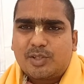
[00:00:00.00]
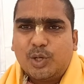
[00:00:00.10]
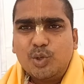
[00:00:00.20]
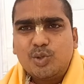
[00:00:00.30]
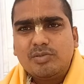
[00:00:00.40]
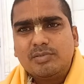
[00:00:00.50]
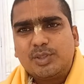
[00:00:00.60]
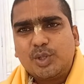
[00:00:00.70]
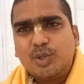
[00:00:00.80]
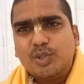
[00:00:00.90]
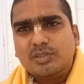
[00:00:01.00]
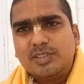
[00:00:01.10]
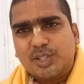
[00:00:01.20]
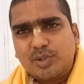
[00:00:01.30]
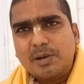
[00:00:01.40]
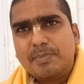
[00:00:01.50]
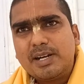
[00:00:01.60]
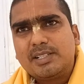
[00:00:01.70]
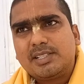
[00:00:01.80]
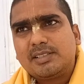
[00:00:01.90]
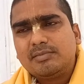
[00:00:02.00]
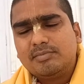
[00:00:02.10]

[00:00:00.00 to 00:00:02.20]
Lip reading: two dual birds,